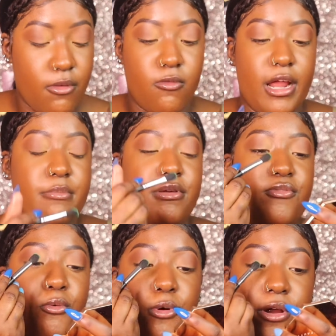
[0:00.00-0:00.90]
right
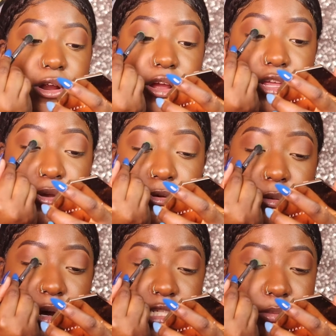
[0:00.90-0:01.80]
before you were
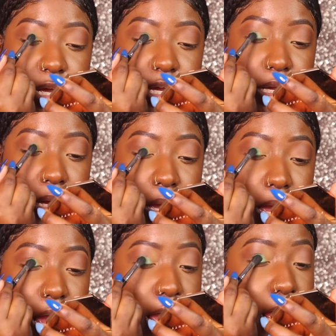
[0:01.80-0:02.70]
about to make it,
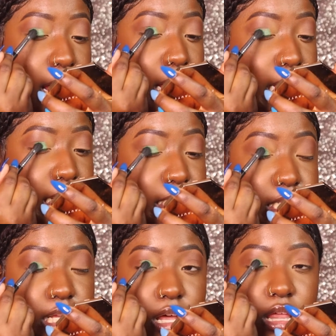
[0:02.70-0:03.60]
and
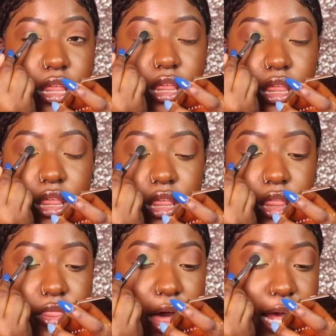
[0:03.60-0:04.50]

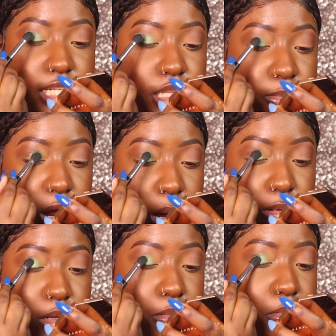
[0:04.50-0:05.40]
that's the
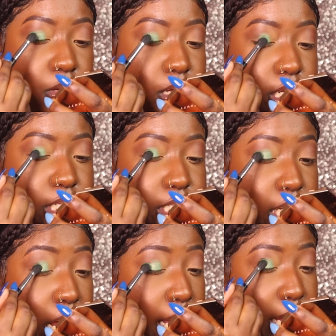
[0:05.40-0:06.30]
problem. It's just
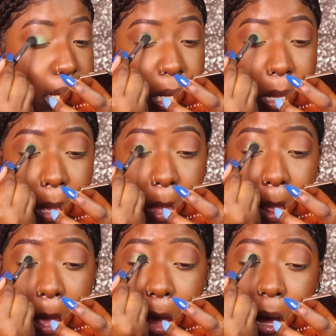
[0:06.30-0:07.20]
like
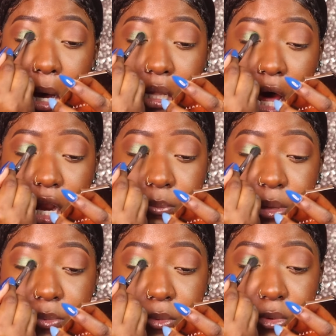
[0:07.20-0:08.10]
a lot of
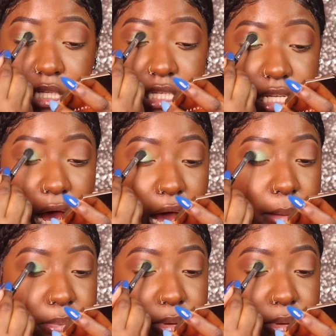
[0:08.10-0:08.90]
people would stop